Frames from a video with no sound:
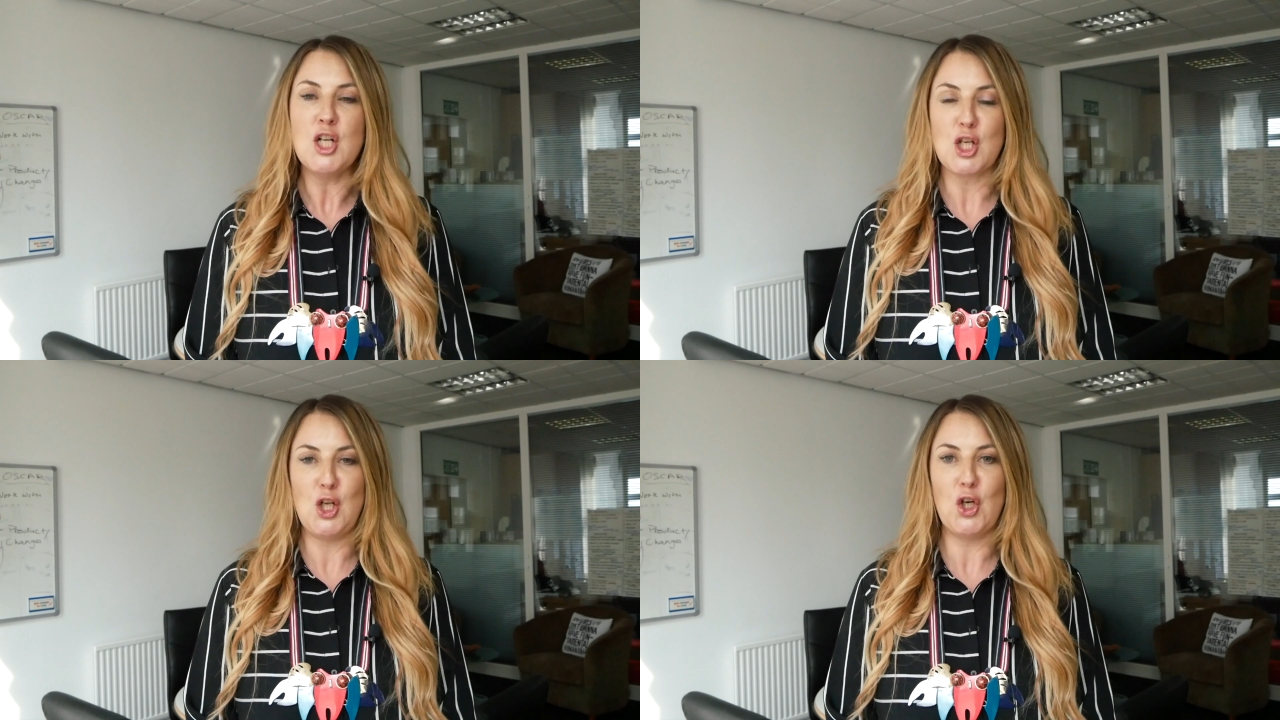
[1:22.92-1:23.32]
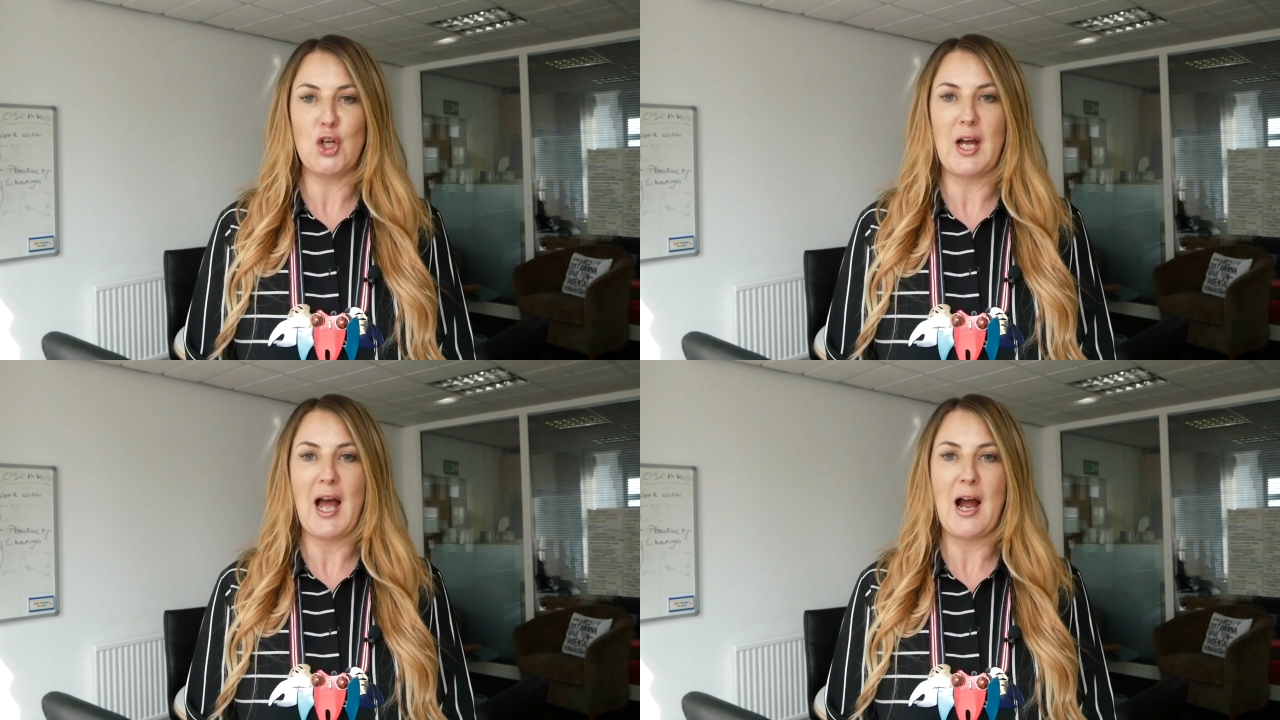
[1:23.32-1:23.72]
to
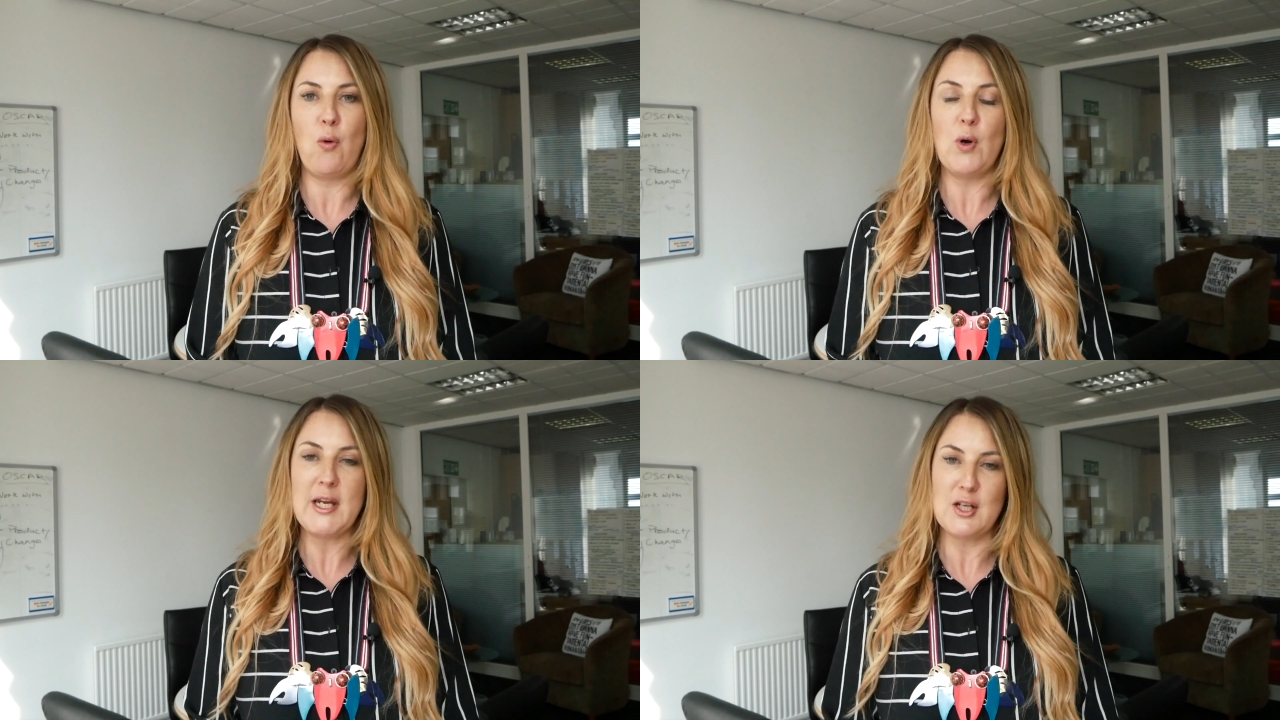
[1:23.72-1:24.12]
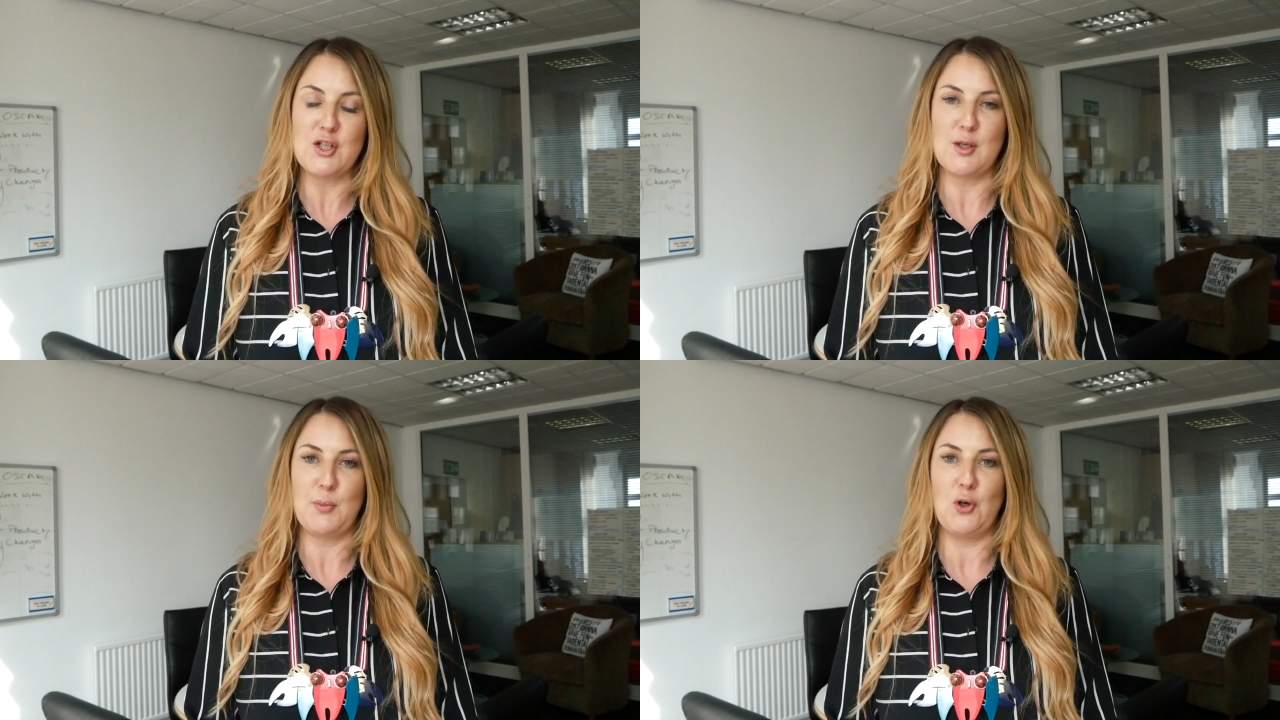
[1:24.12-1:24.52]
look at how we can
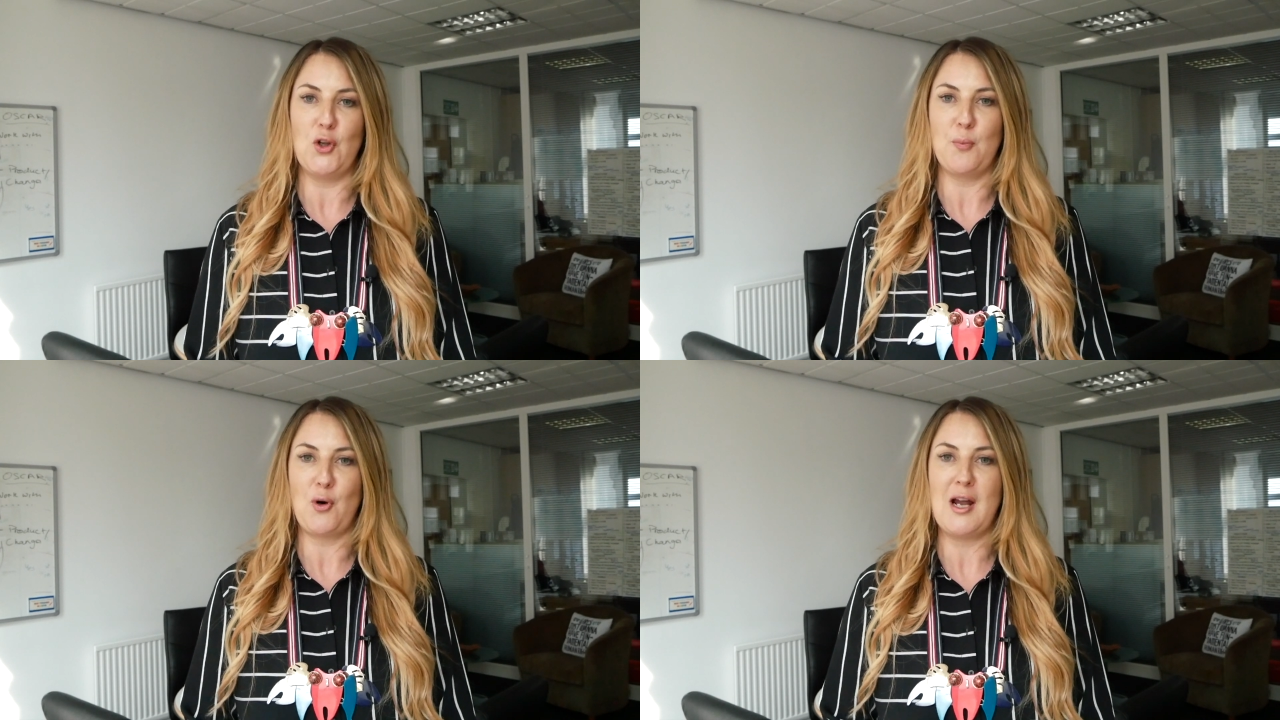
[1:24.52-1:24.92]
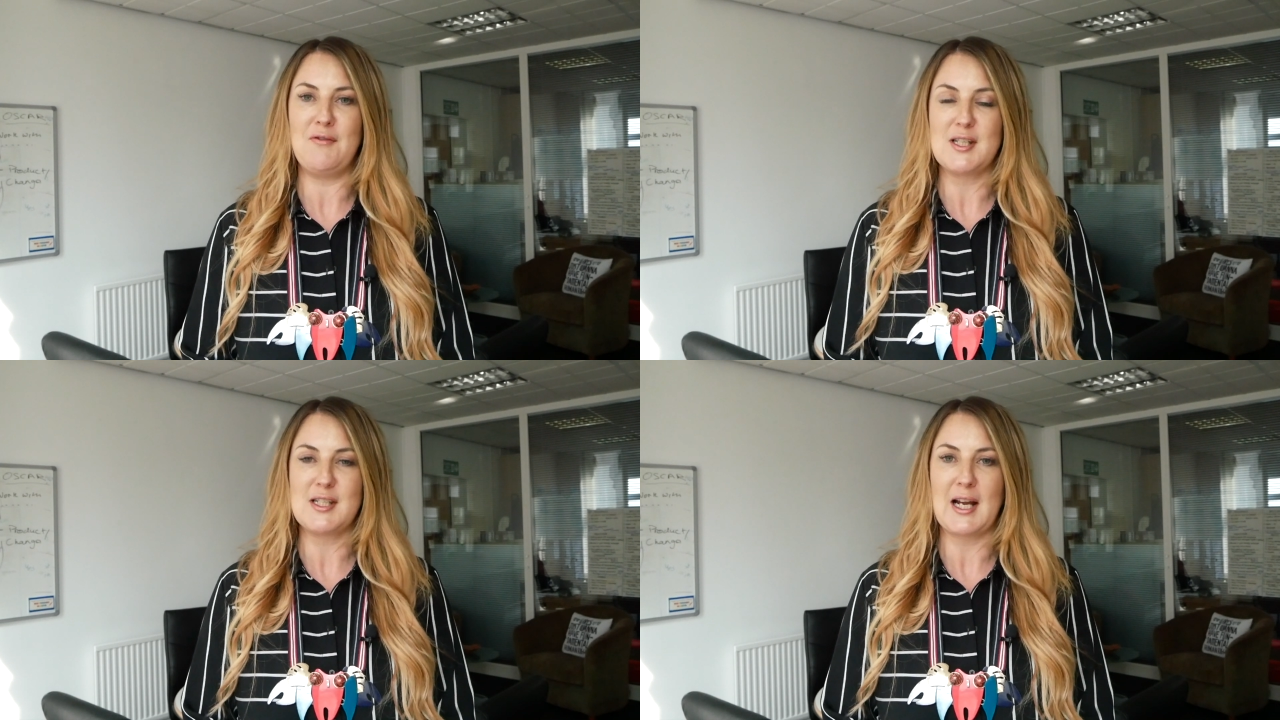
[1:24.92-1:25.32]
support the
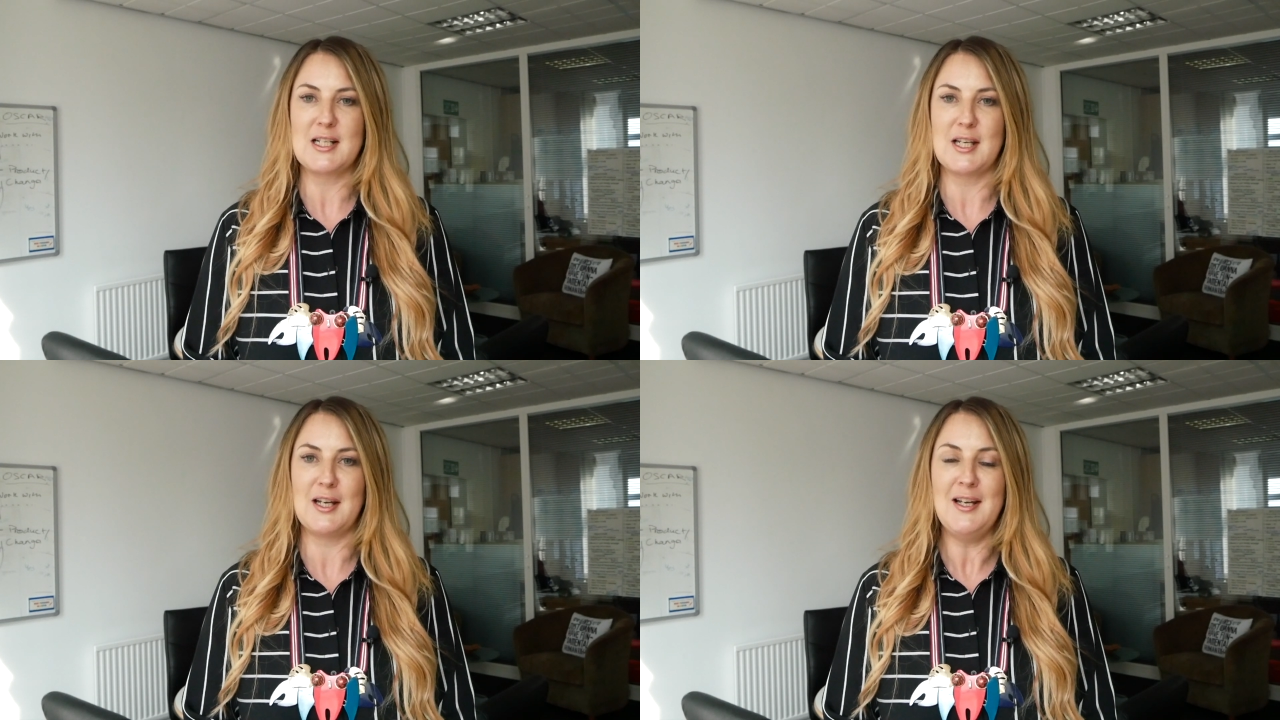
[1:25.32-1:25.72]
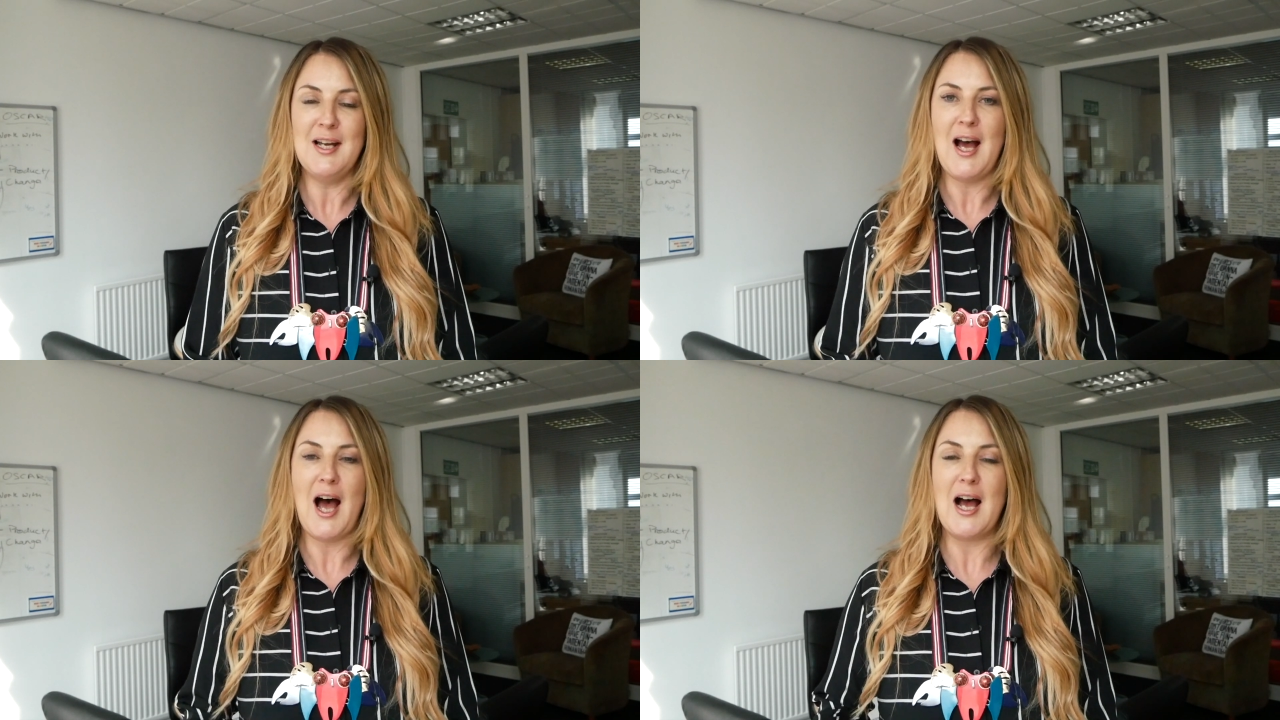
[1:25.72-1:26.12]
private sector
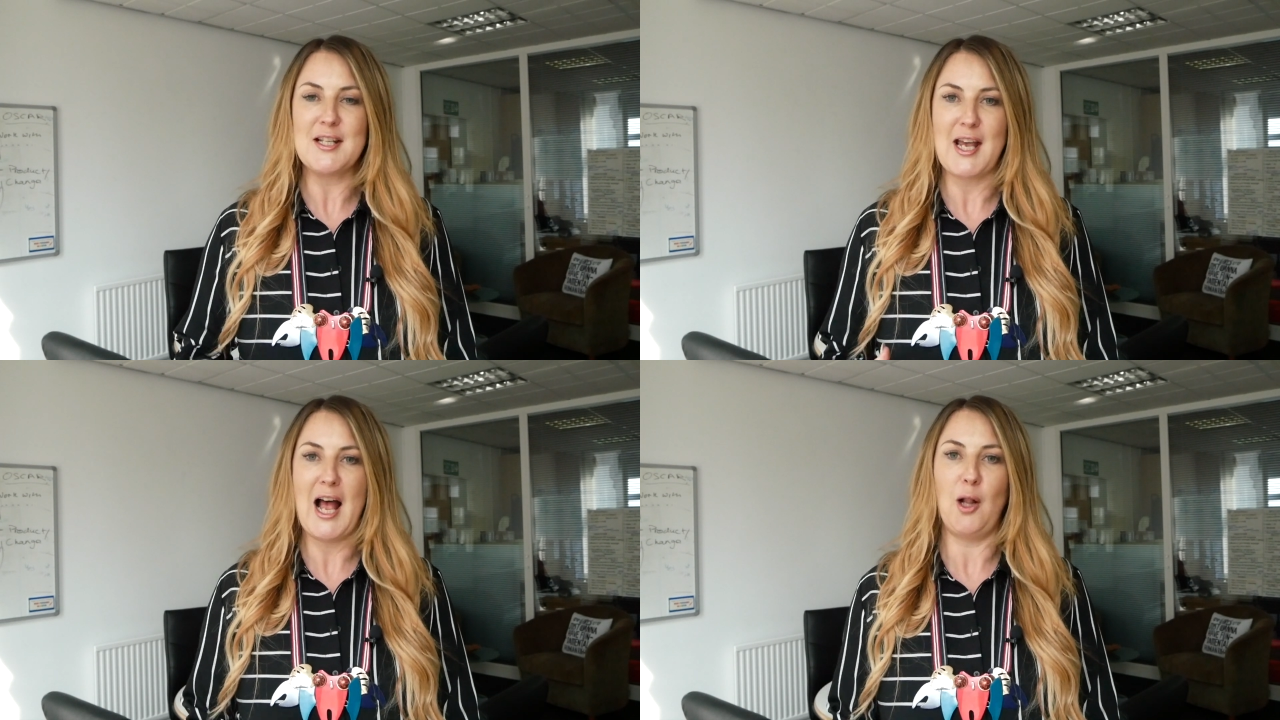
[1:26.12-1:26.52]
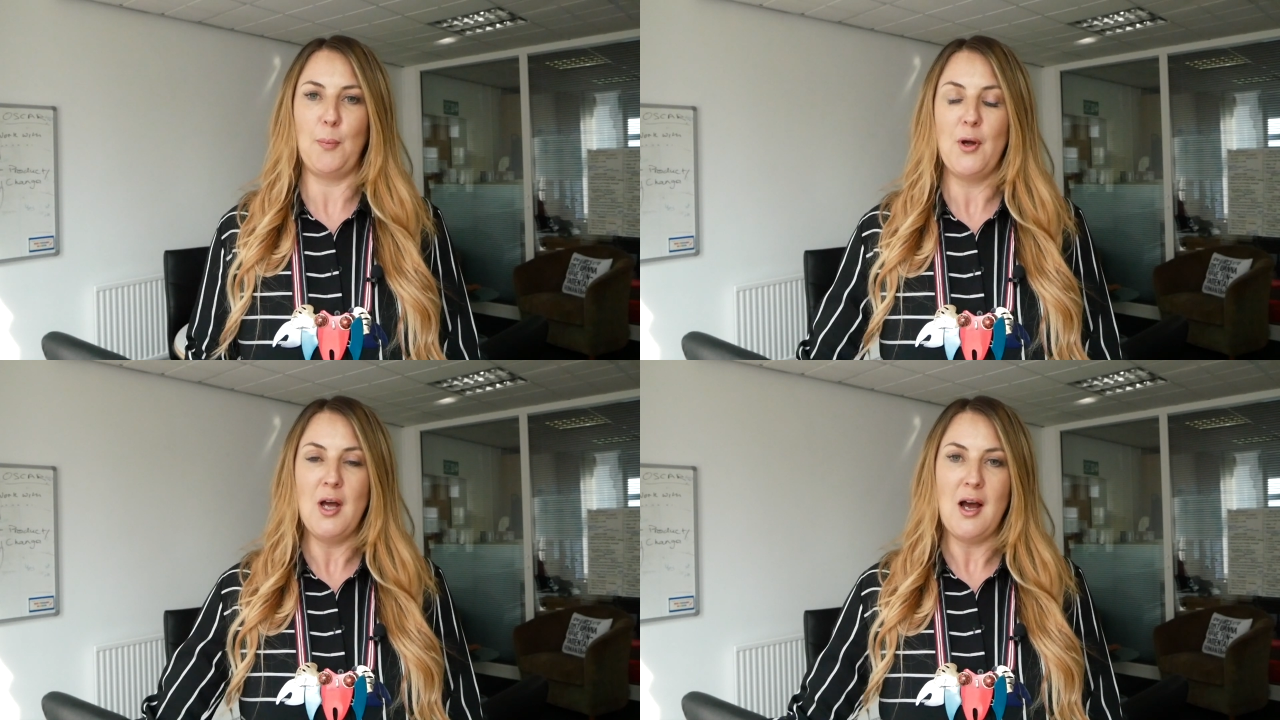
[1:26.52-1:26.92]
to help